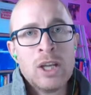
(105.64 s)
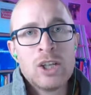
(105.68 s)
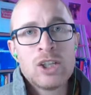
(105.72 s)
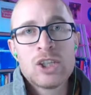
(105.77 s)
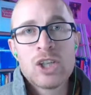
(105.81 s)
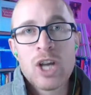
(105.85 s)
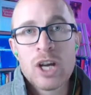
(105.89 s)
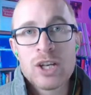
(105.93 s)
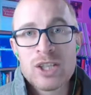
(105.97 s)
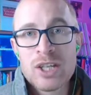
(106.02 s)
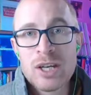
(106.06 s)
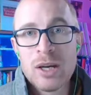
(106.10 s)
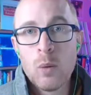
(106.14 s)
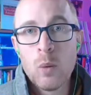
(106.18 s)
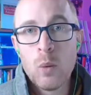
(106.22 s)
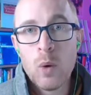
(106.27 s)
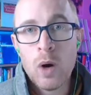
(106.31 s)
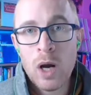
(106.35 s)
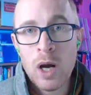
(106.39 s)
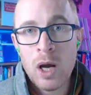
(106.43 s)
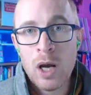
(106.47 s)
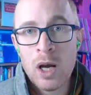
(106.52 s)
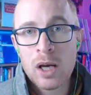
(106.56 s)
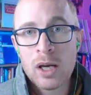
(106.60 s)
Does it
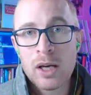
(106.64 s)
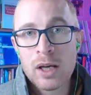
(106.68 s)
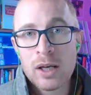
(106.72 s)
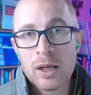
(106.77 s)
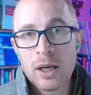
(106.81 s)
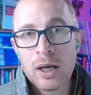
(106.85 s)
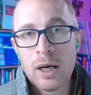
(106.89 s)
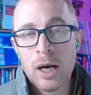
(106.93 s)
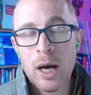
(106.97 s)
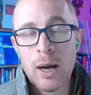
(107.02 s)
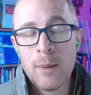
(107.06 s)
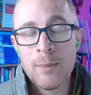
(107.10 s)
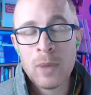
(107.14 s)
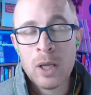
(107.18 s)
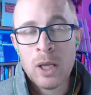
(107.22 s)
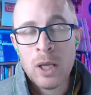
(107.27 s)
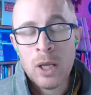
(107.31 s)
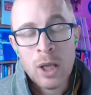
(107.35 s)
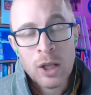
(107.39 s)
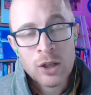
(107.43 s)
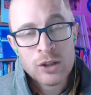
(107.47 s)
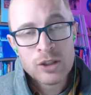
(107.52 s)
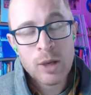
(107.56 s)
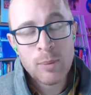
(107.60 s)
work?
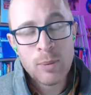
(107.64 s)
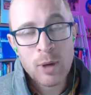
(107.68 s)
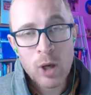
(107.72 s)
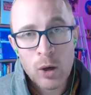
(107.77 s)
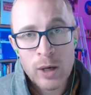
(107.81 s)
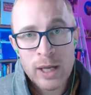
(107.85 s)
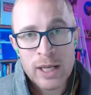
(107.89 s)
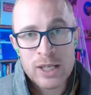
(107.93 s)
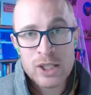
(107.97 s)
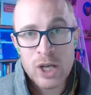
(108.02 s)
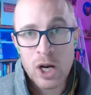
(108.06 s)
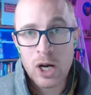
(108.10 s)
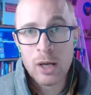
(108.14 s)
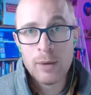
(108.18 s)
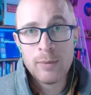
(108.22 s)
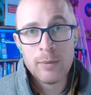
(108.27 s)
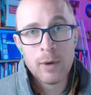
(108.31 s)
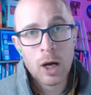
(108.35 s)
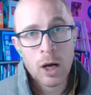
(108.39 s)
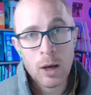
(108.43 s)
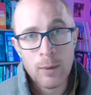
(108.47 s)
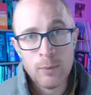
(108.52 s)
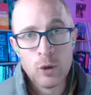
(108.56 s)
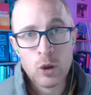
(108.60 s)
To be honest,
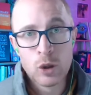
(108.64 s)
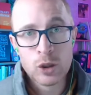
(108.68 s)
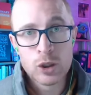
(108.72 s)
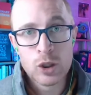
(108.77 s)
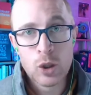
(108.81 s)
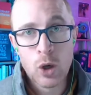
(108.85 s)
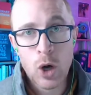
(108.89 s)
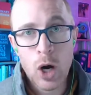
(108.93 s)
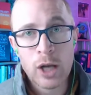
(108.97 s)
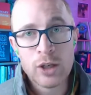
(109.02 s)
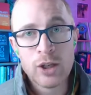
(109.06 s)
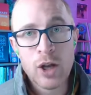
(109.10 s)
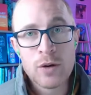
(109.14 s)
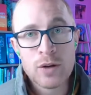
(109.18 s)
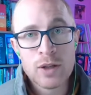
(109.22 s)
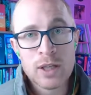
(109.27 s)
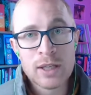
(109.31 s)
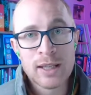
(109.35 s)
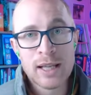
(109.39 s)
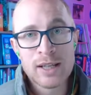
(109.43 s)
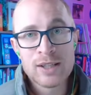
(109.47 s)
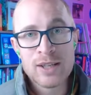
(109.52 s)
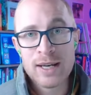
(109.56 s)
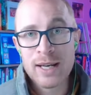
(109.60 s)
I'm not sure. I don't
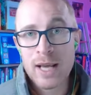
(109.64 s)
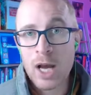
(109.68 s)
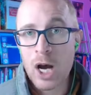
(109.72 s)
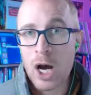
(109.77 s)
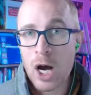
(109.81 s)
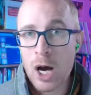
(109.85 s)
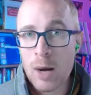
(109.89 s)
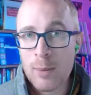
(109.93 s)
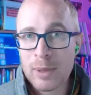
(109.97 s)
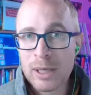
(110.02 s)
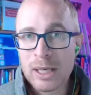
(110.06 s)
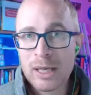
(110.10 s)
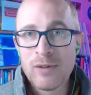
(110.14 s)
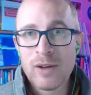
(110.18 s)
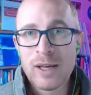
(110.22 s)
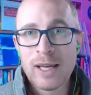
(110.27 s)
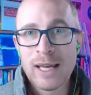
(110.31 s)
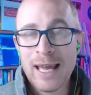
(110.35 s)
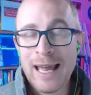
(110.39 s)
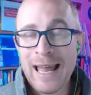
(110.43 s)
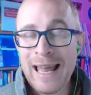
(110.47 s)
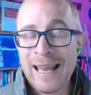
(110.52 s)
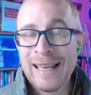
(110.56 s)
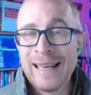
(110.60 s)
think there's any harm in giving
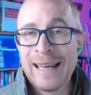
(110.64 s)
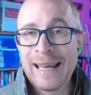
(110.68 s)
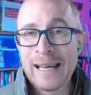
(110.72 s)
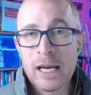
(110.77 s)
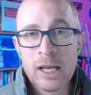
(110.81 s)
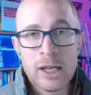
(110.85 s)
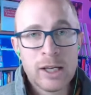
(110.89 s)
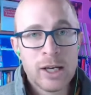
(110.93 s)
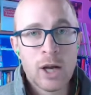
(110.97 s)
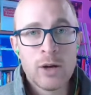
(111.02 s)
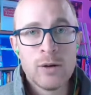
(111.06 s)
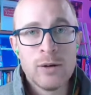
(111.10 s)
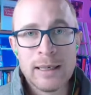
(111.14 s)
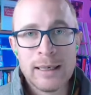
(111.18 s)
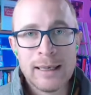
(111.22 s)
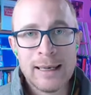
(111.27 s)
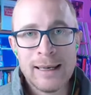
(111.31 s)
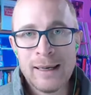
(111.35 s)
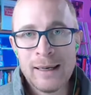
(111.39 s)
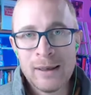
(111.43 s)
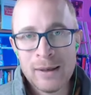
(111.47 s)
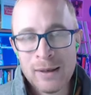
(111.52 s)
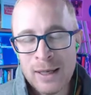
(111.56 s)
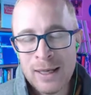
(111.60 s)
it, and
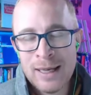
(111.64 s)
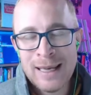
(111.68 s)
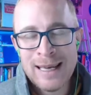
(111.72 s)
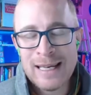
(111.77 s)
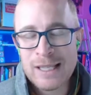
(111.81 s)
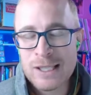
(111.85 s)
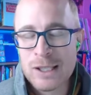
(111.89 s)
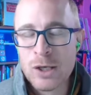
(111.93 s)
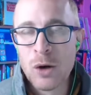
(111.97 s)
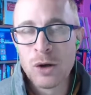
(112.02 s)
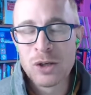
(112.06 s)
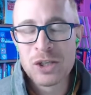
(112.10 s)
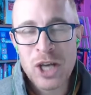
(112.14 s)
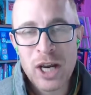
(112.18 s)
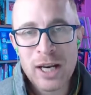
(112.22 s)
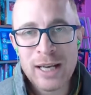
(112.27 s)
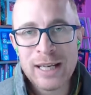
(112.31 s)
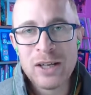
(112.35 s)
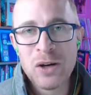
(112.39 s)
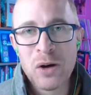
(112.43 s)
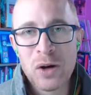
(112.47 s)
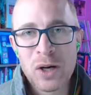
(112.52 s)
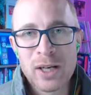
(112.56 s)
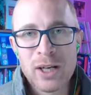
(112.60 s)
it's
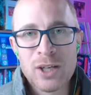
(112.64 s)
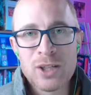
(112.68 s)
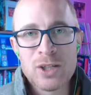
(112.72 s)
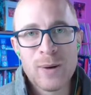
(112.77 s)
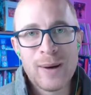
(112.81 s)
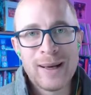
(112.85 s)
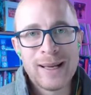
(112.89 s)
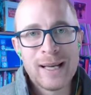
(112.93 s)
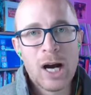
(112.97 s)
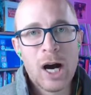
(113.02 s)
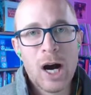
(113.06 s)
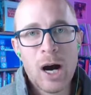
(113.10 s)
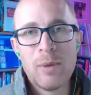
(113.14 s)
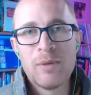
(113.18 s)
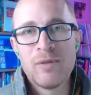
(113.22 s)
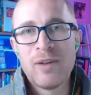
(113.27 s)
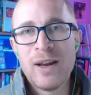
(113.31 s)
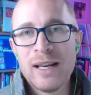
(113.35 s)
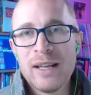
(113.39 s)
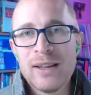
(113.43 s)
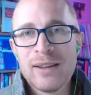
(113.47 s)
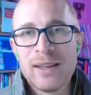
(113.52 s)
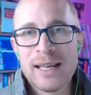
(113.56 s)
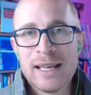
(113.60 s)
certainly not going to do any harm. If
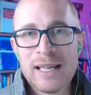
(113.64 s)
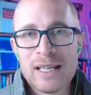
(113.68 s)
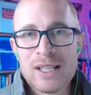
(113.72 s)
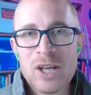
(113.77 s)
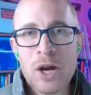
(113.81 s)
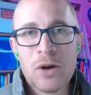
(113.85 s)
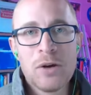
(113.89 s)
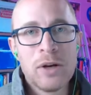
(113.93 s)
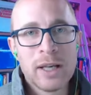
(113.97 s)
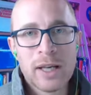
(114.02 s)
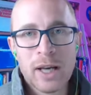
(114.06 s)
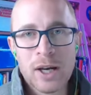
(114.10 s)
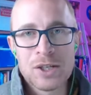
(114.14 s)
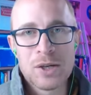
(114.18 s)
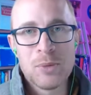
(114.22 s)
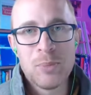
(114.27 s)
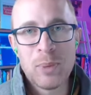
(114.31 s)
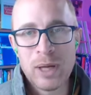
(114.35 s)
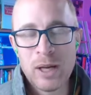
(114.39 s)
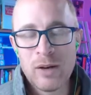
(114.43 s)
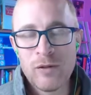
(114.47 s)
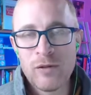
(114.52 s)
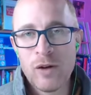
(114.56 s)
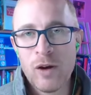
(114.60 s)
anything, it's only going to
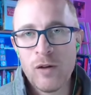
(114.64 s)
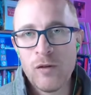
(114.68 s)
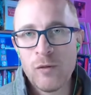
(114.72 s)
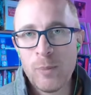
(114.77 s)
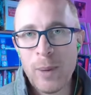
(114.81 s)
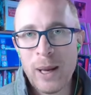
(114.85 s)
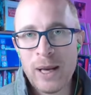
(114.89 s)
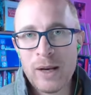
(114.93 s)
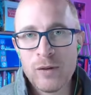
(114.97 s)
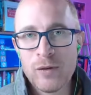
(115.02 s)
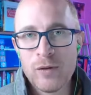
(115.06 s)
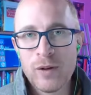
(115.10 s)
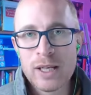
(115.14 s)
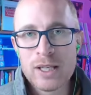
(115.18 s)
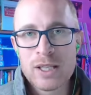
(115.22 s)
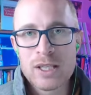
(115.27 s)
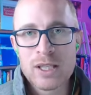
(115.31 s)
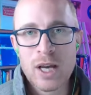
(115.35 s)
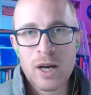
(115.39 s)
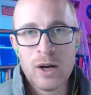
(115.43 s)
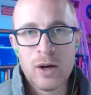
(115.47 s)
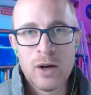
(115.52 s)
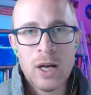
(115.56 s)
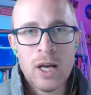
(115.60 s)
be of benefit.
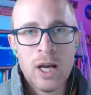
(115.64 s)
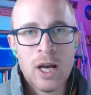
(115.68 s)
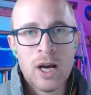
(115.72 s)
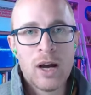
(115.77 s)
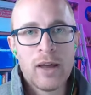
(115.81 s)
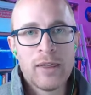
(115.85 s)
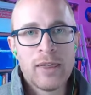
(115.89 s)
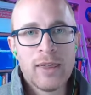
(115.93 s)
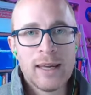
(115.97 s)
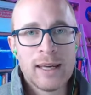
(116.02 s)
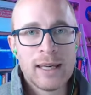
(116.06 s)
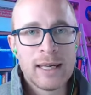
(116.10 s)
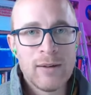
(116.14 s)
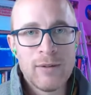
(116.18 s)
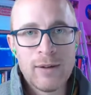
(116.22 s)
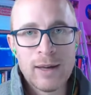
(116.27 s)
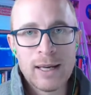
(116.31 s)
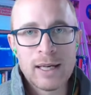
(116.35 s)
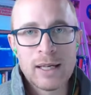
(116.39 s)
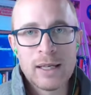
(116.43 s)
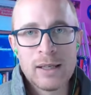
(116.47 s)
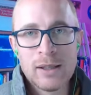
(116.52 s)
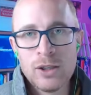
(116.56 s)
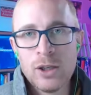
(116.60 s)
So I think
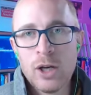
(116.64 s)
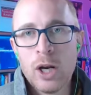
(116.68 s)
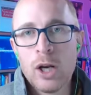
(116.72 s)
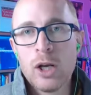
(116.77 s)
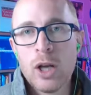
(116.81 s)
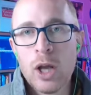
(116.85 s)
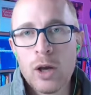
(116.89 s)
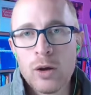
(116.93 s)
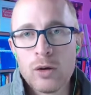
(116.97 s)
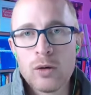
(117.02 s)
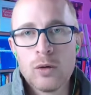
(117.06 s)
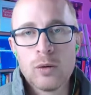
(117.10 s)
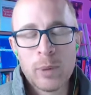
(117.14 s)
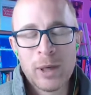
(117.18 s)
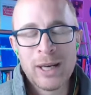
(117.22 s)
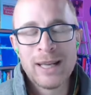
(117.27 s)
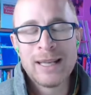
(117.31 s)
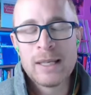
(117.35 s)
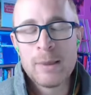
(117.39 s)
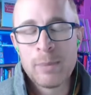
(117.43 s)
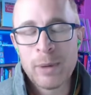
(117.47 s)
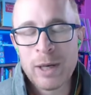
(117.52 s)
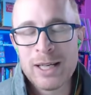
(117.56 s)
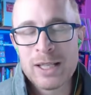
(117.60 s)
giving local,
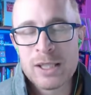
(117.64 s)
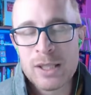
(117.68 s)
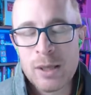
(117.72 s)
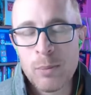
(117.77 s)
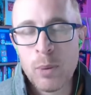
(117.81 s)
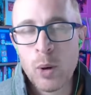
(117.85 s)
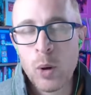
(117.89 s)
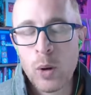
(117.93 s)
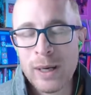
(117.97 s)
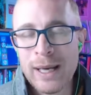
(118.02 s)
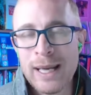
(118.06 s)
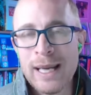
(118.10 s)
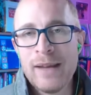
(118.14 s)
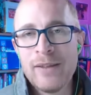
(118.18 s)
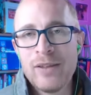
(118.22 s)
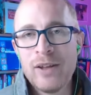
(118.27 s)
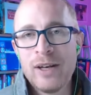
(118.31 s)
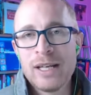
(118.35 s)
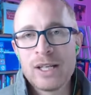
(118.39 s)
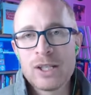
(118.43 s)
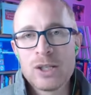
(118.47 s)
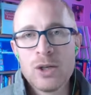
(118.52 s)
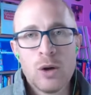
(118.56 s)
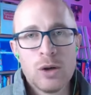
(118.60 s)
but it's important here
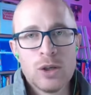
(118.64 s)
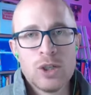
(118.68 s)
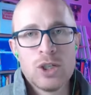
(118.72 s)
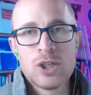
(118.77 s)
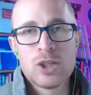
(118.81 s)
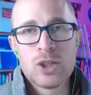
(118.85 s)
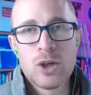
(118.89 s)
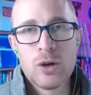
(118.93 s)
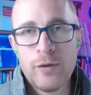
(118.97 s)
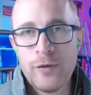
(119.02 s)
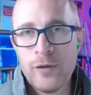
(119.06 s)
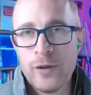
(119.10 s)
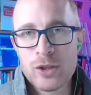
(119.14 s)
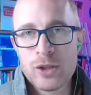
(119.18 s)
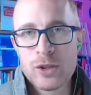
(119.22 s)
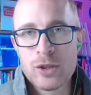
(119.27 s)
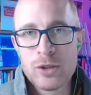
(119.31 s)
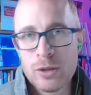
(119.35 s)
that it's not just off the